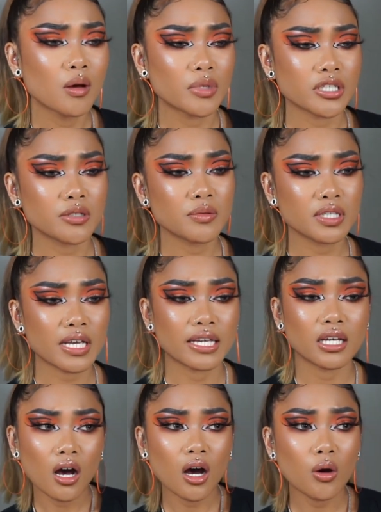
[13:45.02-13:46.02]
but she was
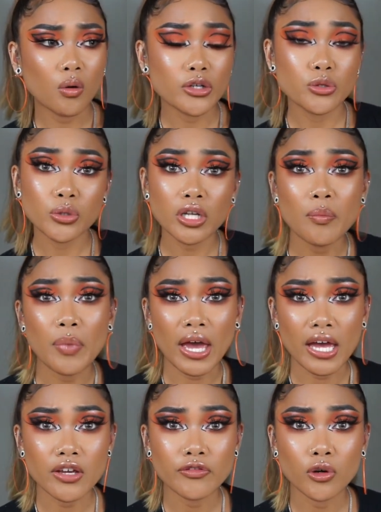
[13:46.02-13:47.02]
like, oh, are you gonna
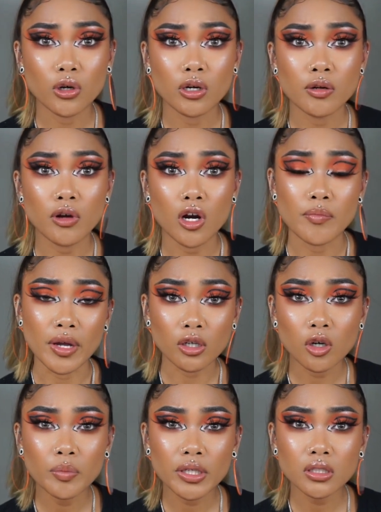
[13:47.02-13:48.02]
pay for our
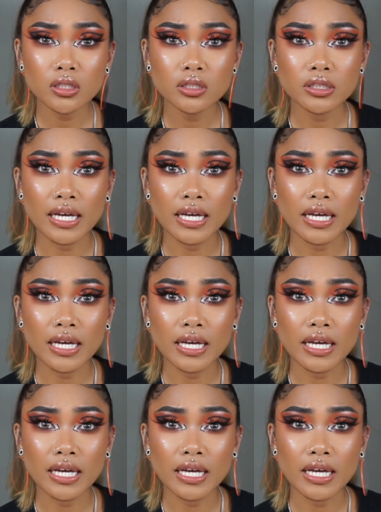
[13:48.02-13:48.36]
medical bills?